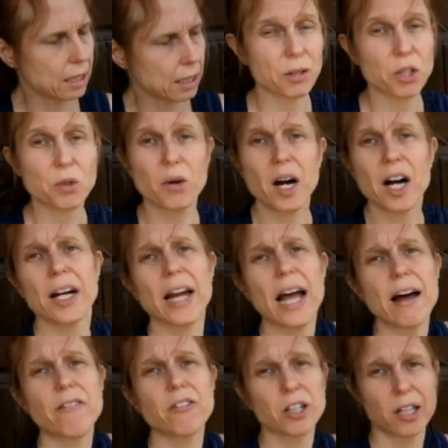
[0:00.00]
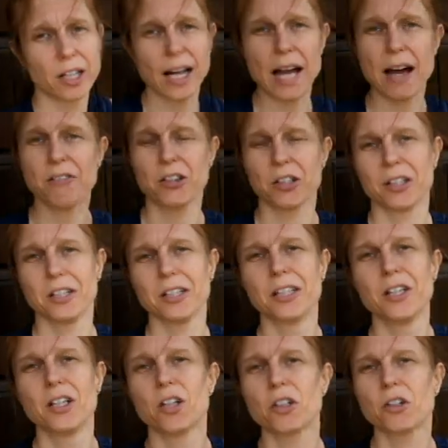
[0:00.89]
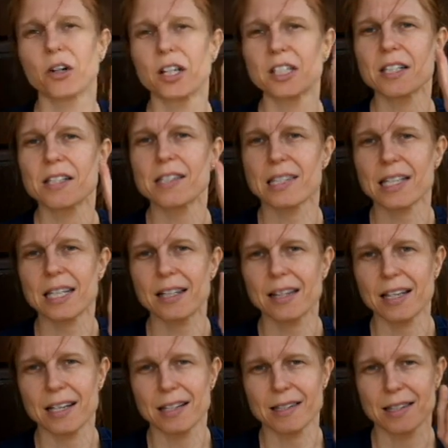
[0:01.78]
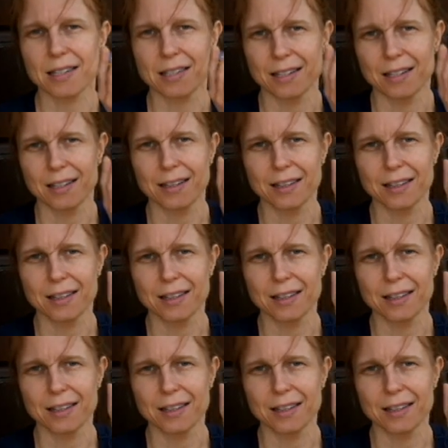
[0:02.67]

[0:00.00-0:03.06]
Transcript: You are never, ever going to see this